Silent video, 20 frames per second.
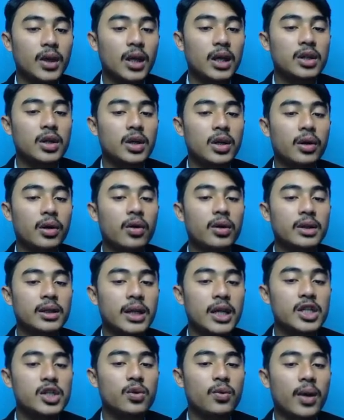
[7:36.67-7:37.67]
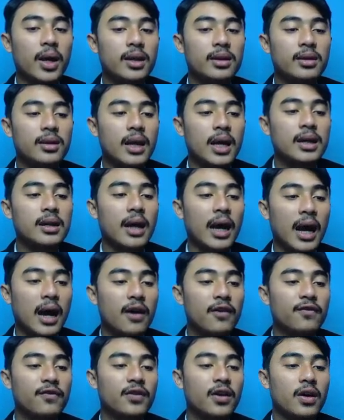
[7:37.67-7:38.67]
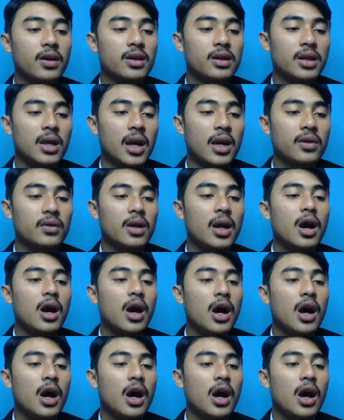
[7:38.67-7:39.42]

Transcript: to recognize when they have got there.